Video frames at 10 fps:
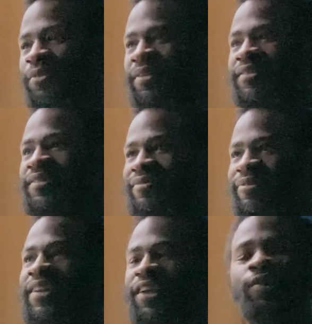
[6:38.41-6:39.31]
this is
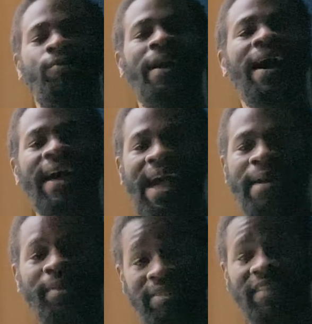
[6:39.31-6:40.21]
really who I
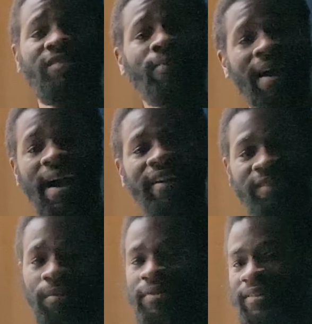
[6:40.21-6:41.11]
am and that's why I
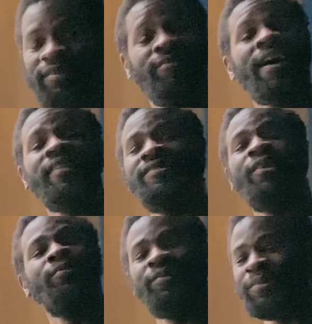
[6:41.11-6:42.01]
do this. You guys
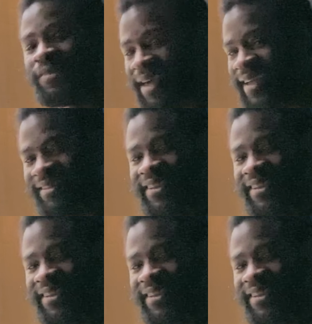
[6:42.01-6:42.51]
don't do that.